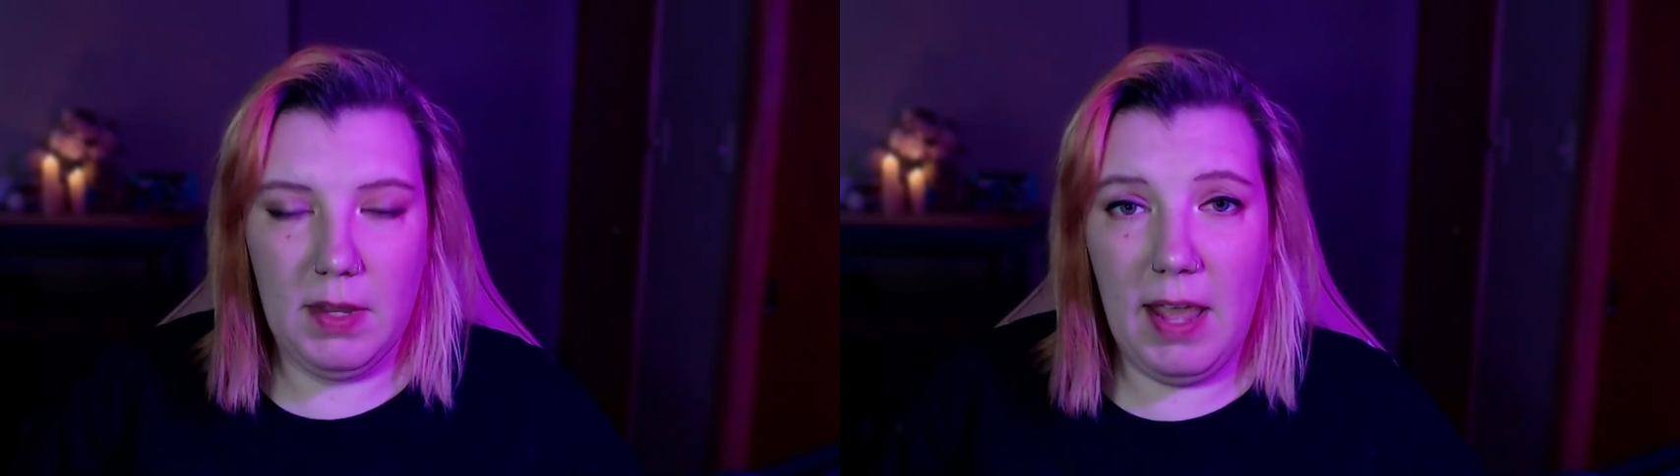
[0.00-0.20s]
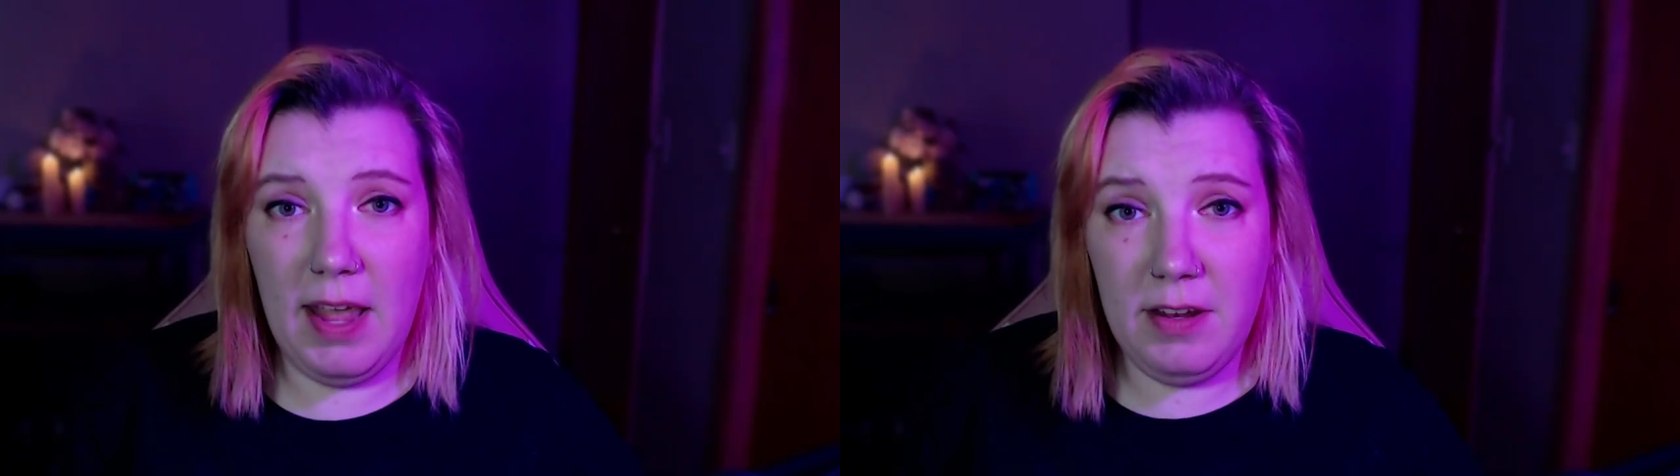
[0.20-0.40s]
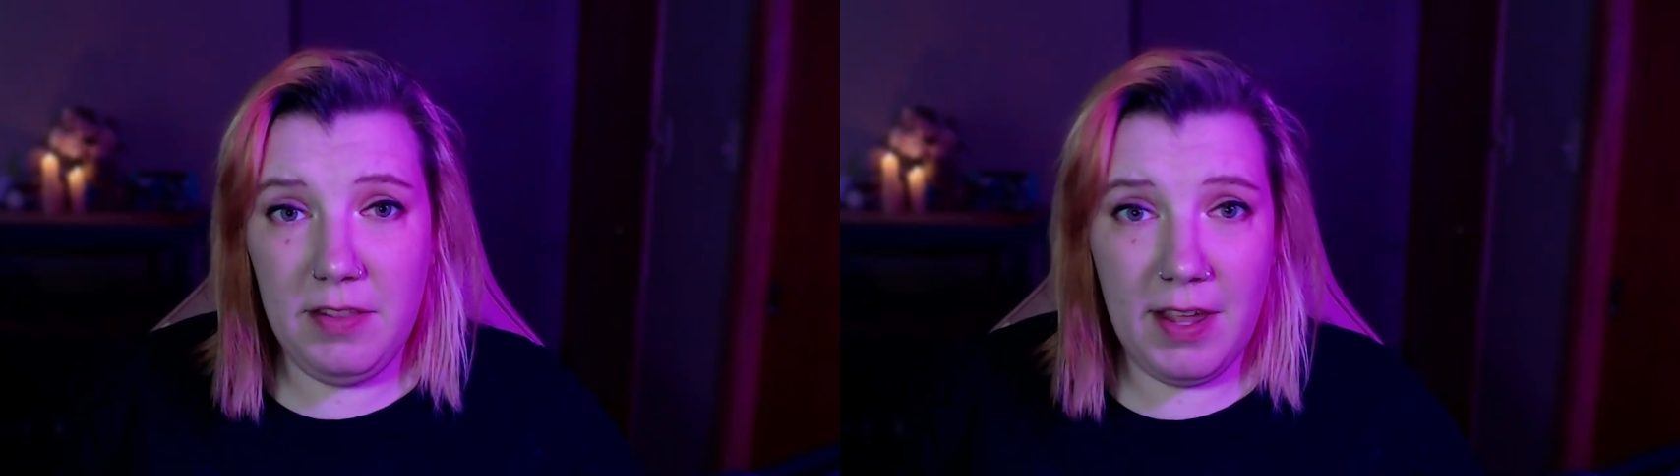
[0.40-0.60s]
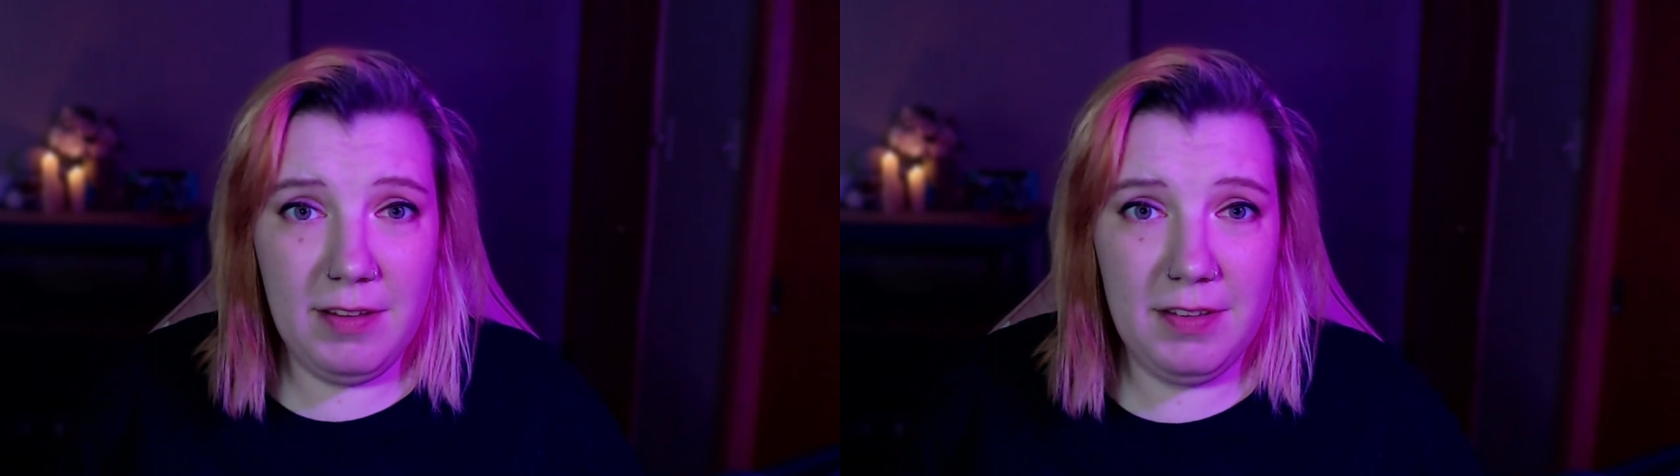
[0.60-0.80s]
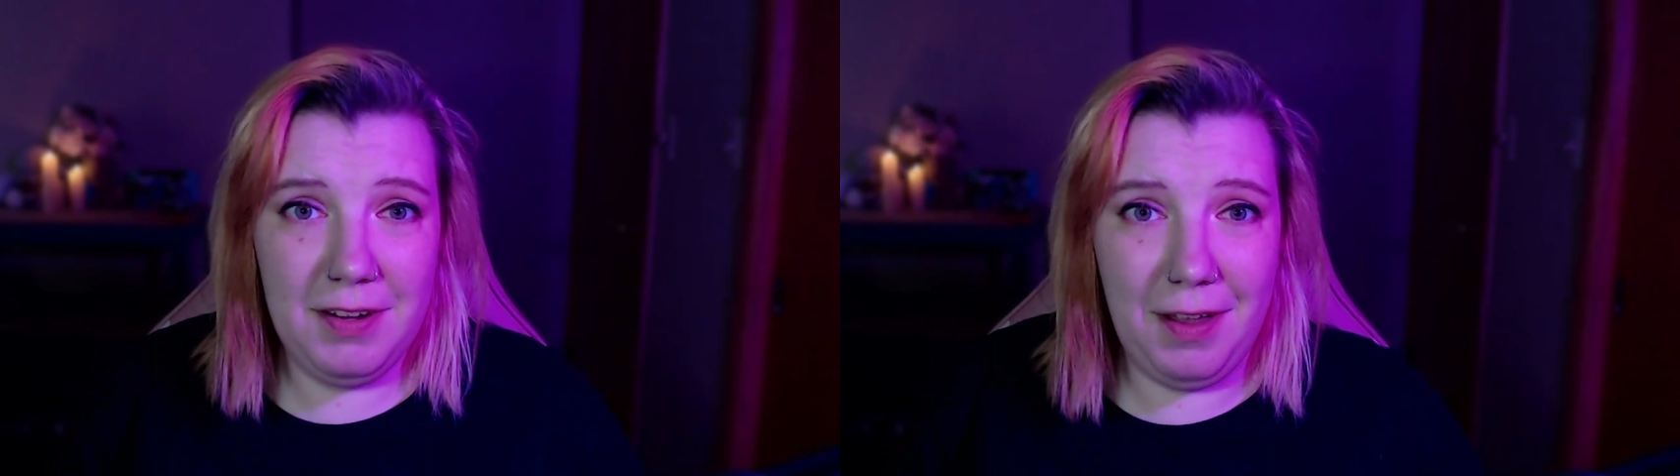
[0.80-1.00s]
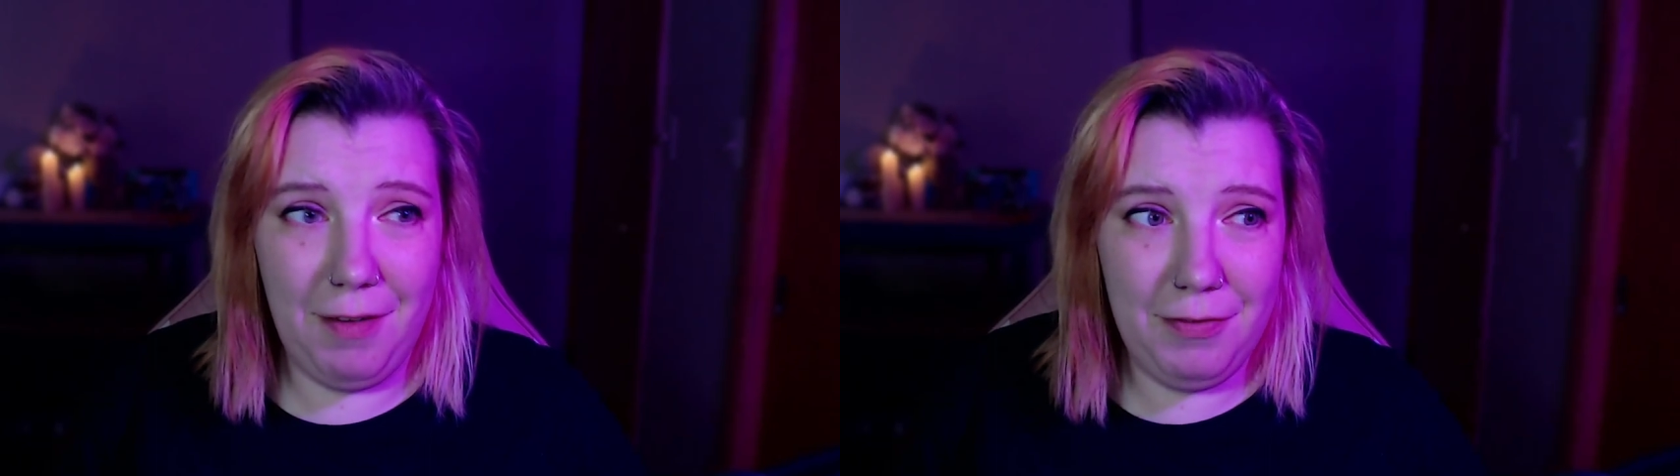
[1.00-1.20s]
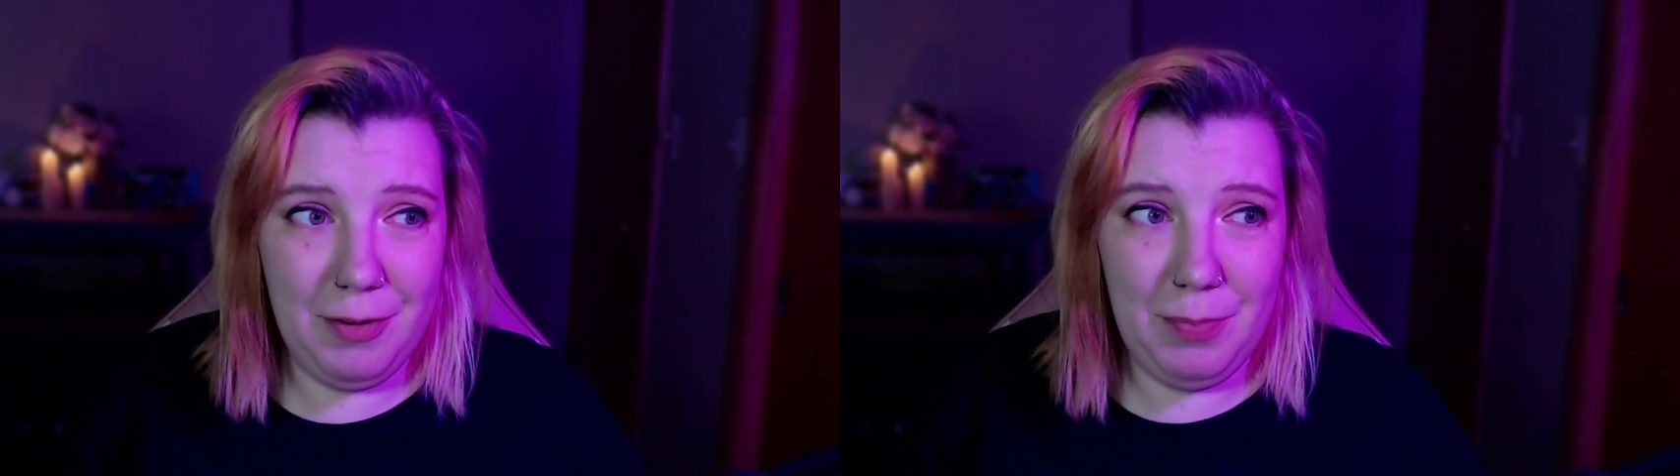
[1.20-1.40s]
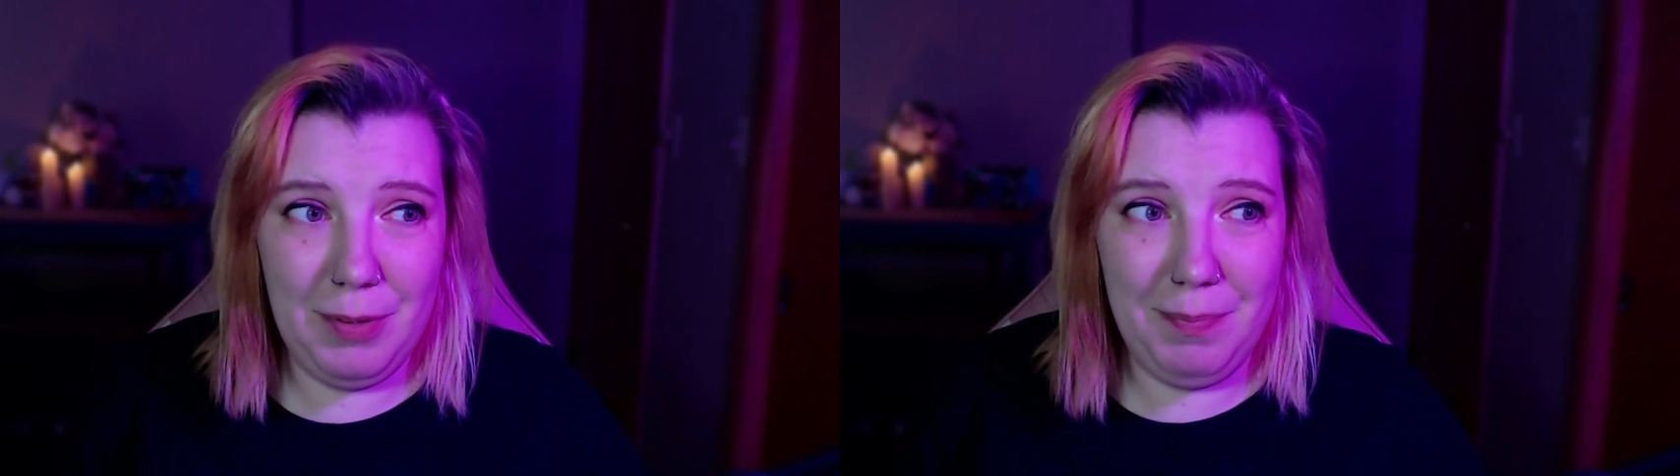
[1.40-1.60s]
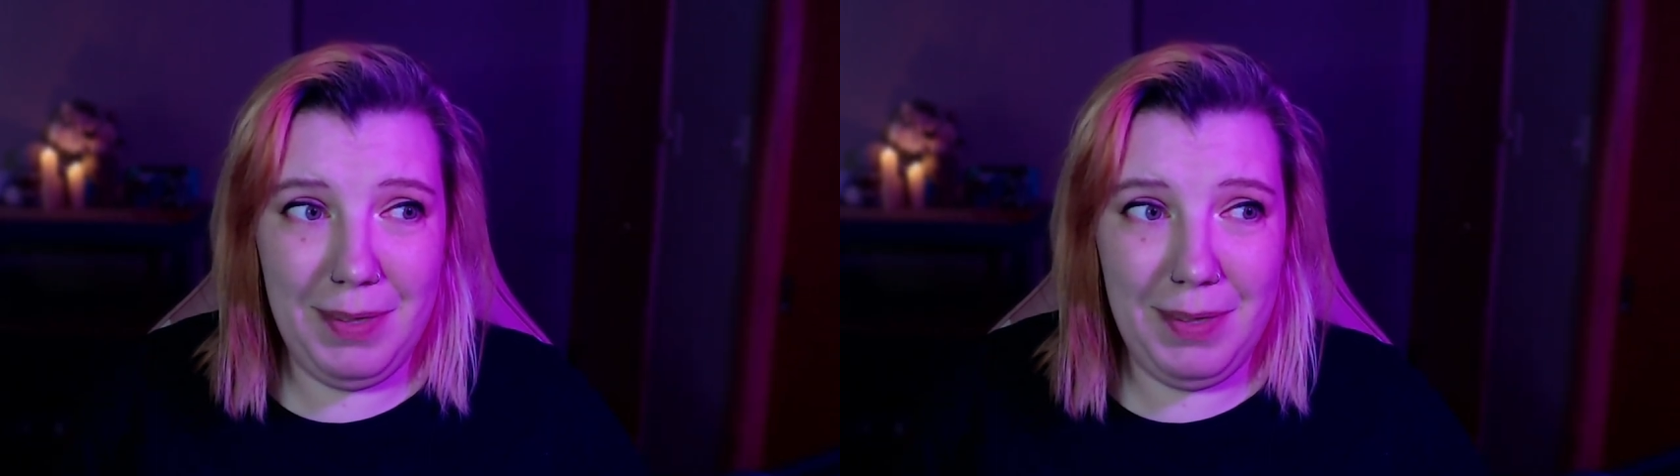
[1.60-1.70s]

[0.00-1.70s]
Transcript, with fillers: And that's enough to put